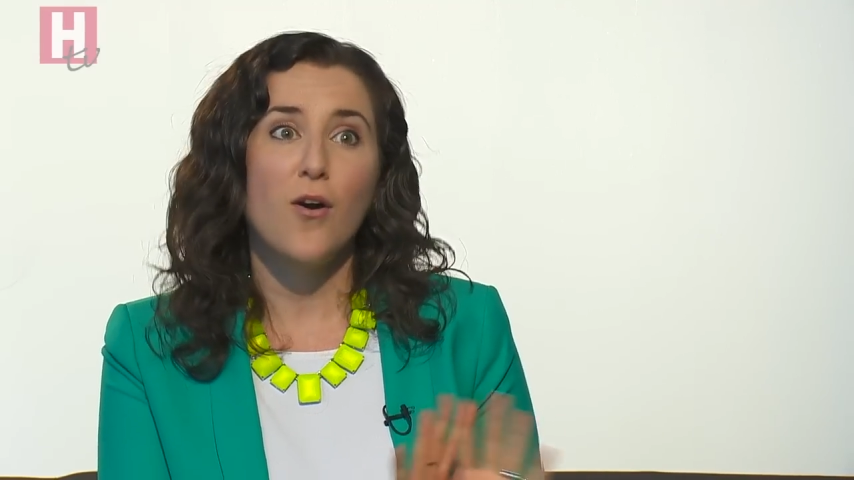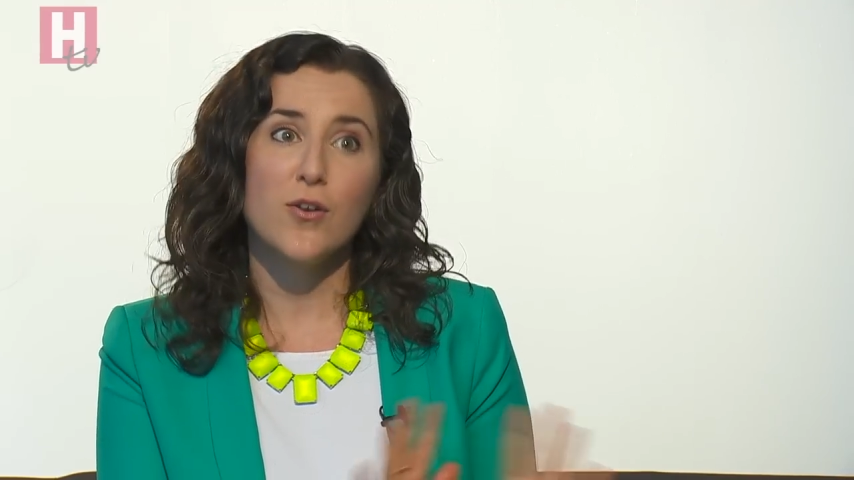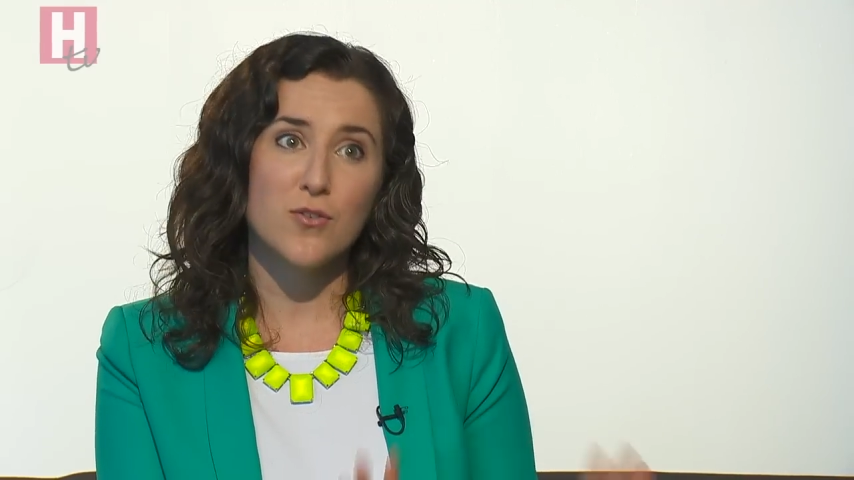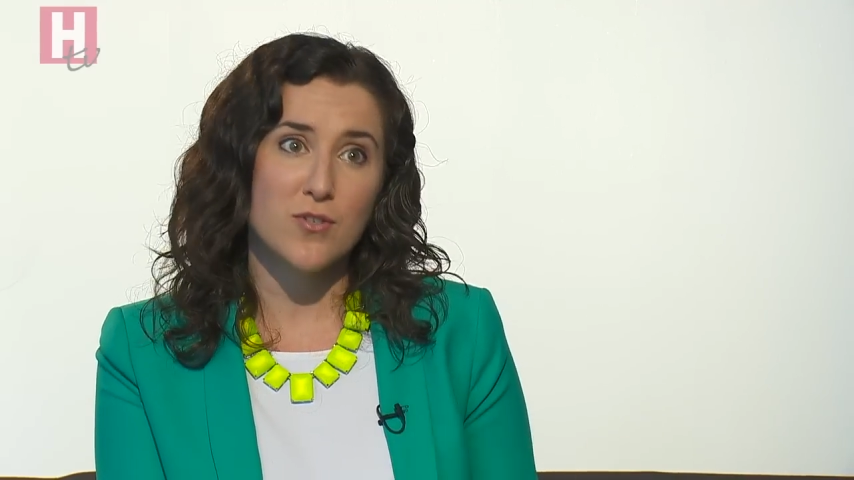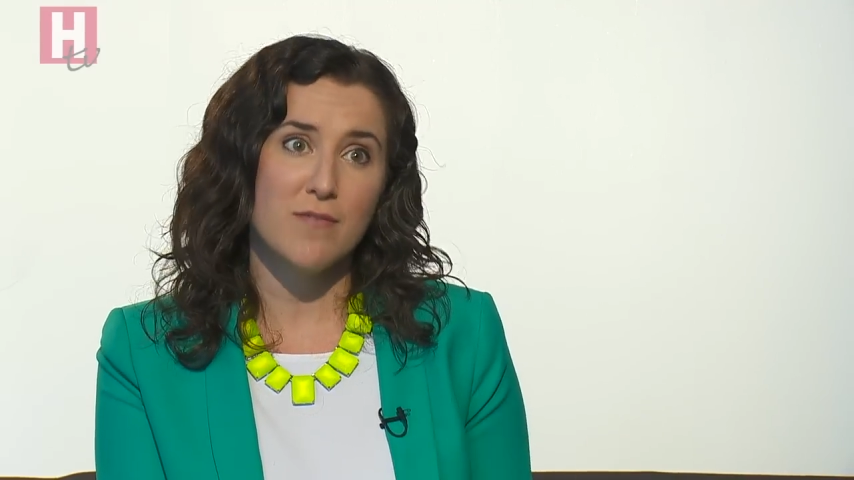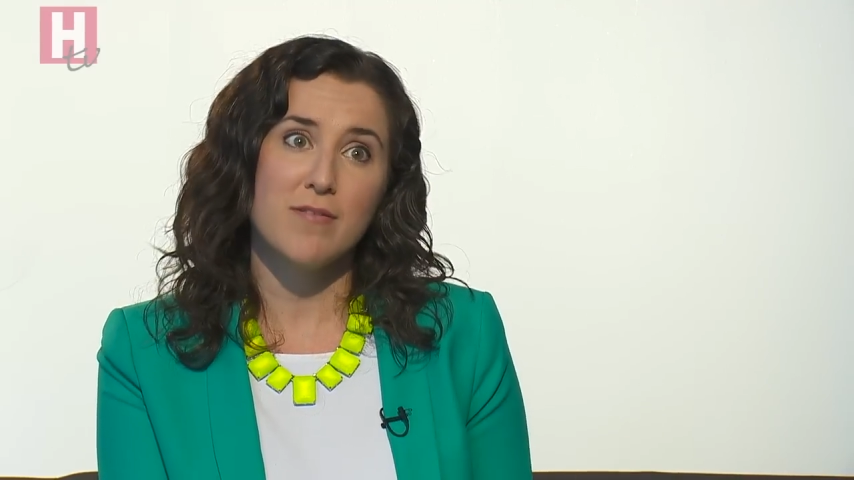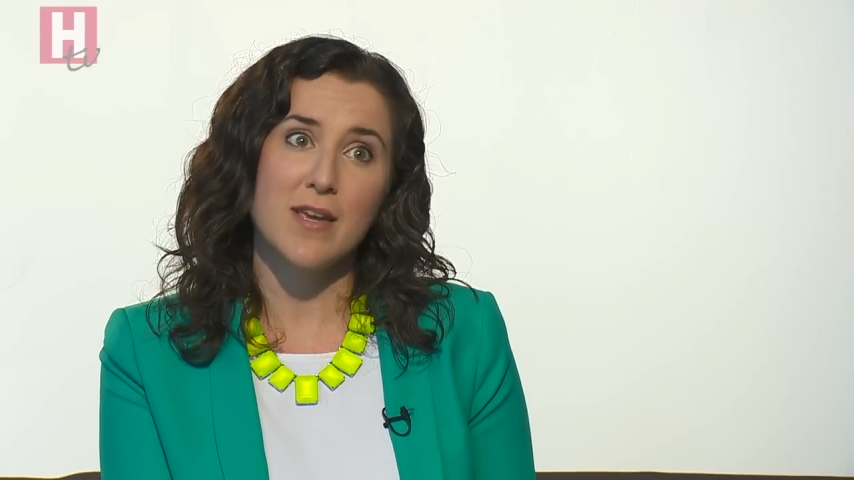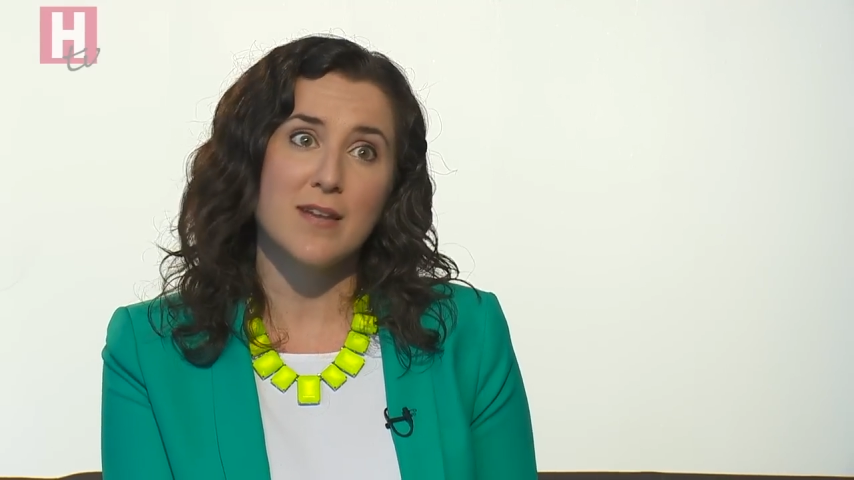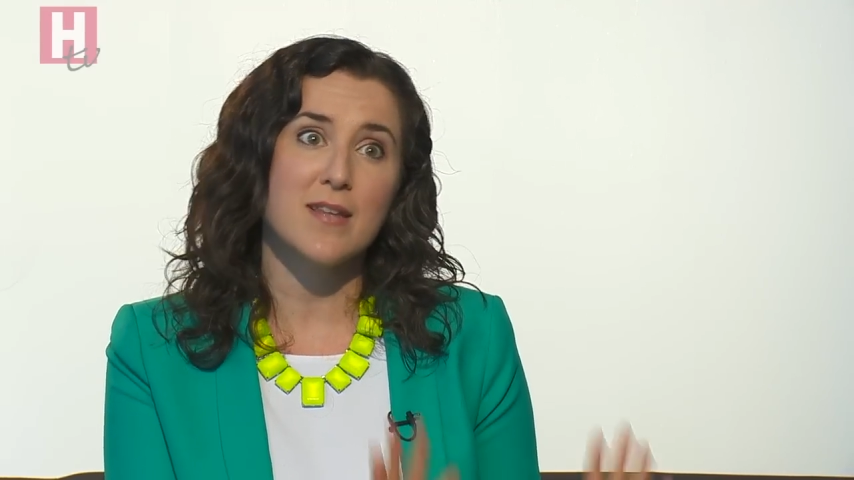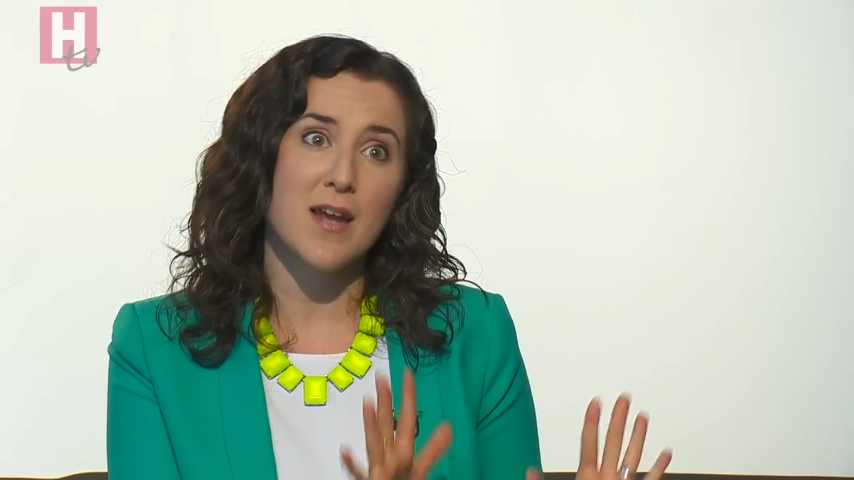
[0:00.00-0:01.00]
all sorts of
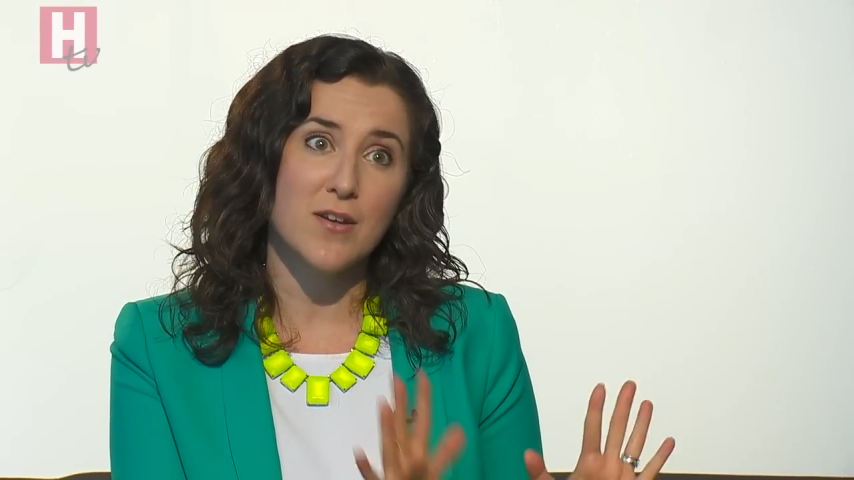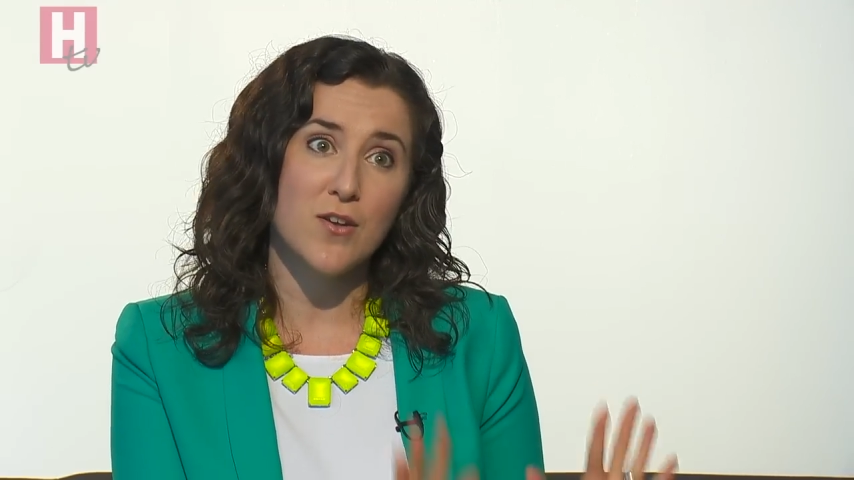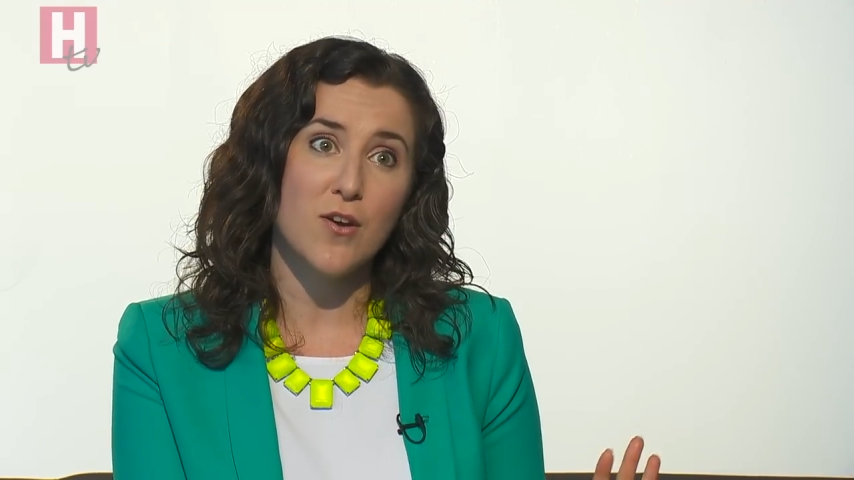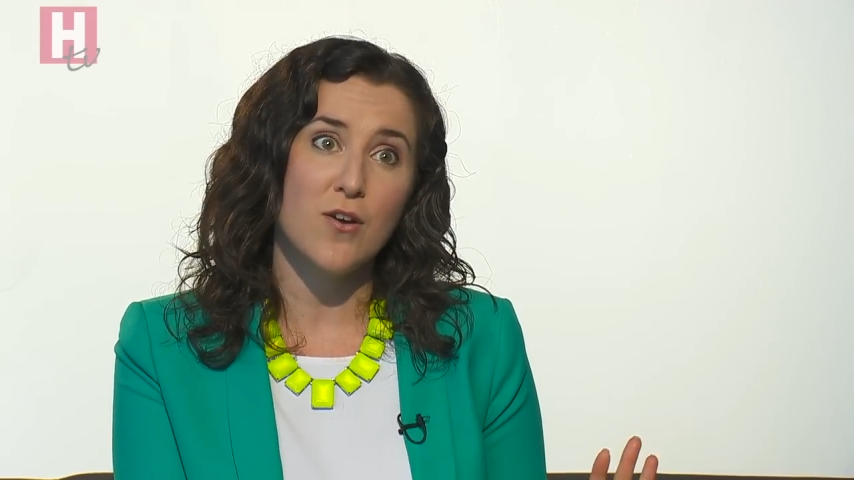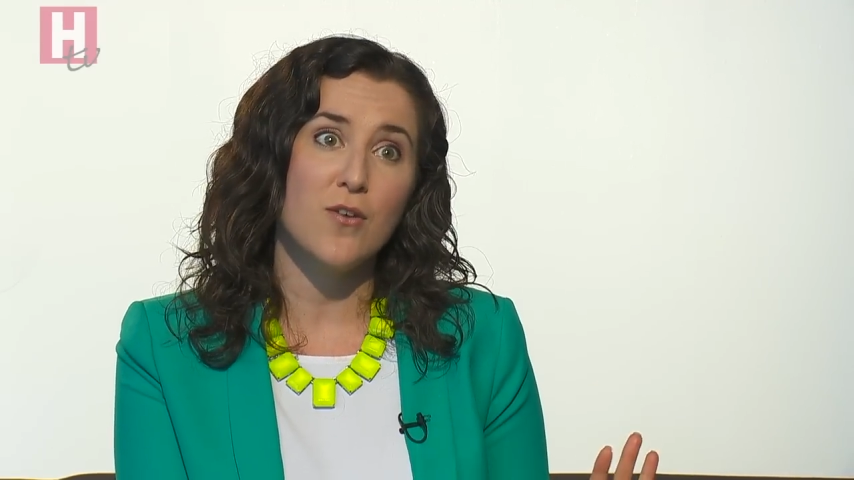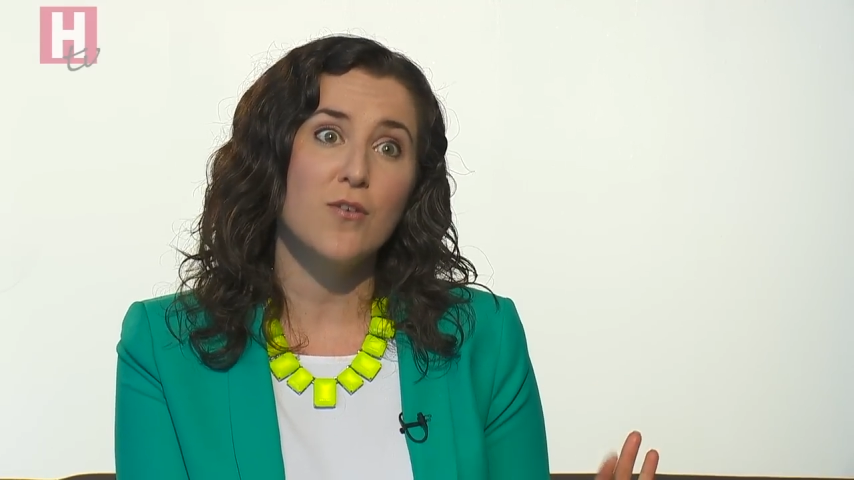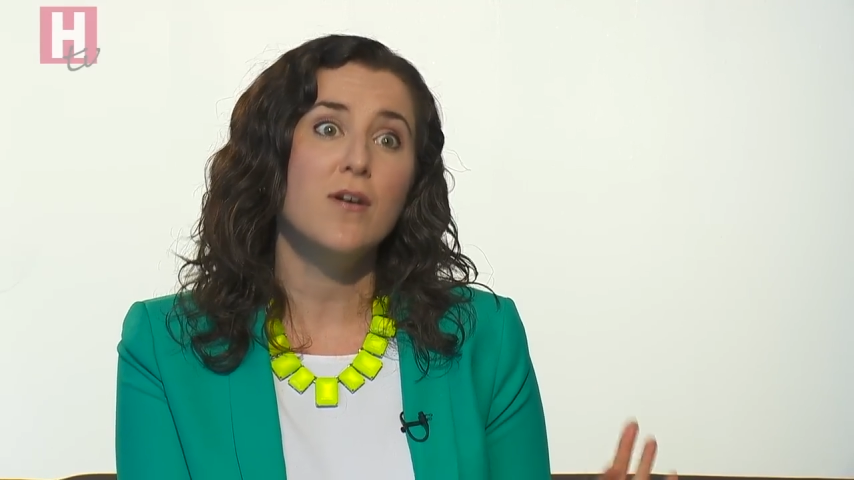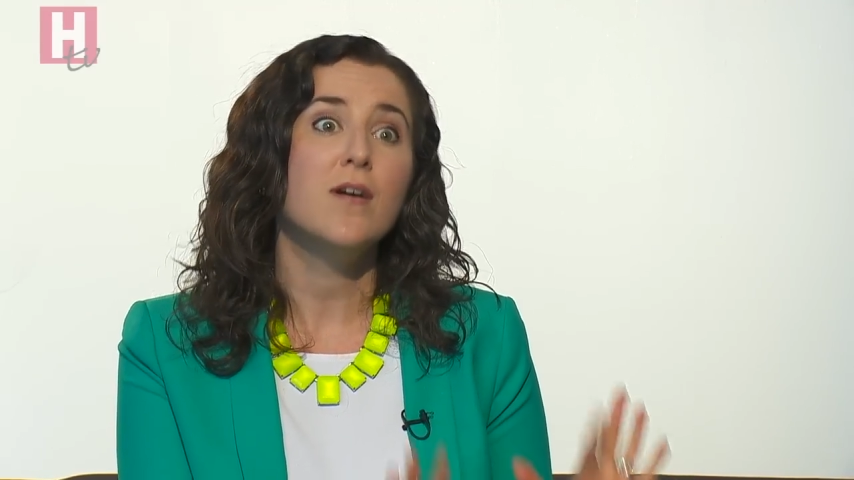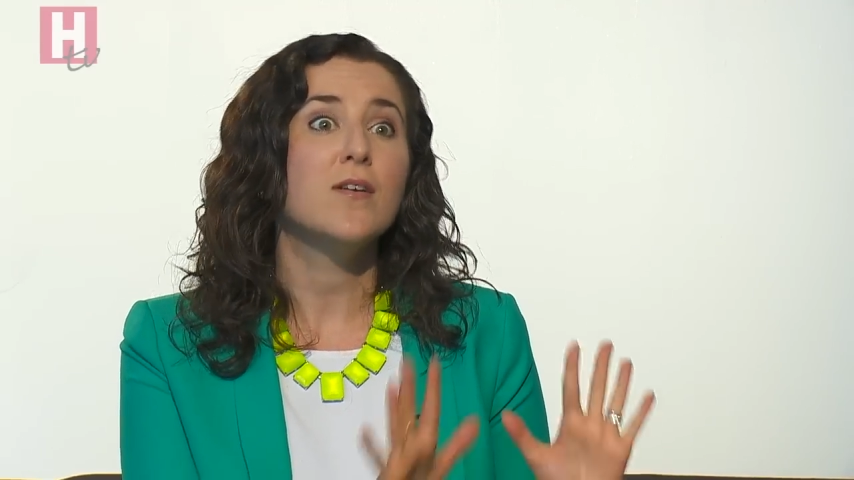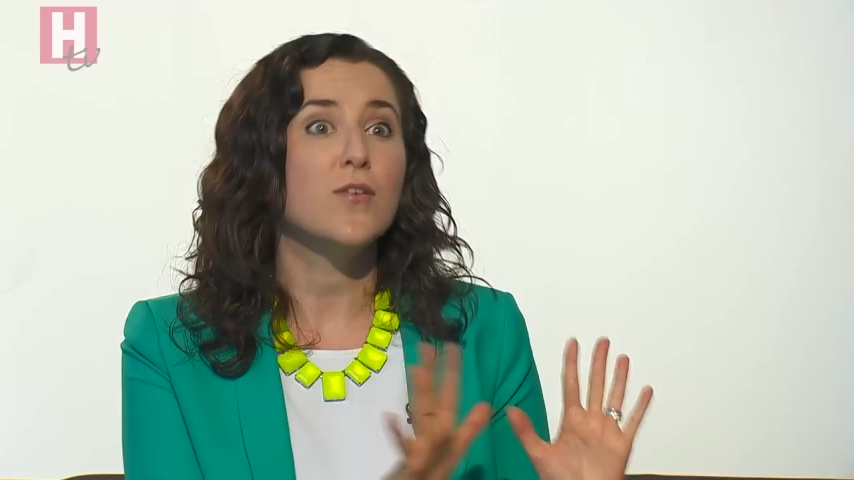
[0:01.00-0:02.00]
things that I know